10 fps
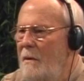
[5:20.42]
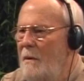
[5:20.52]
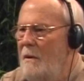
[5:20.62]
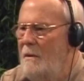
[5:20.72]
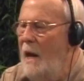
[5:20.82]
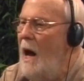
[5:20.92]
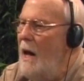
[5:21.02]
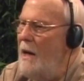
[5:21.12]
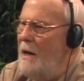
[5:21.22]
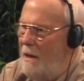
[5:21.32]
the
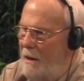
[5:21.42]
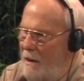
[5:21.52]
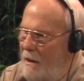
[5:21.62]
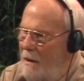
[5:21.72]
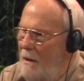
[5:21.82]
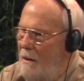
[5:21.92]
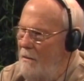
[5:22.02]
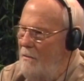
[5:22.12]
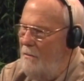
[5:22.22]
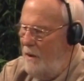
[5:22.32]
dying
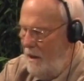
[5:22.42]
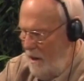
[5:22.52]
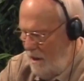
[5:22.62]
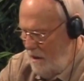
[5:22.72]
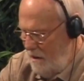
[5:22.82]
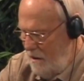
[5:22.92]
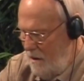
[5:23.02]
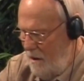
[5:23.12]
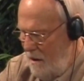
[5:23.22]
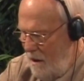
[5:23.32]
because
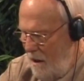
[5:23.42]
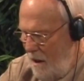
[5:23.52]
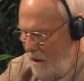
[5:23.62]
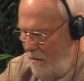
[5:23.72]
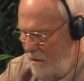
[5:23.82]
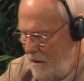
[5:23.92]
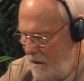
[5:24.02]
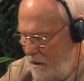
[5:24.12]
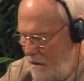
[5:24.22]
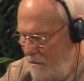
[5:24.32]
I
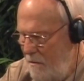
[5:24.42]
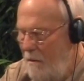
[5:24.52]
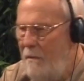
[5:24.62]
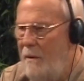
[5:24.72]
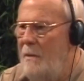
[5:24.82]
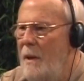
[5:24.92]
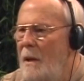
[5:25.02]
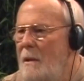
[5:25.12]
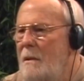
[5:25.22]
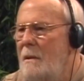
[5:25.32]
was a
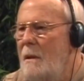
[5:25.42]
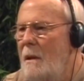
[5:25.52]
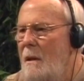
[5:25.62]
fundamentalist.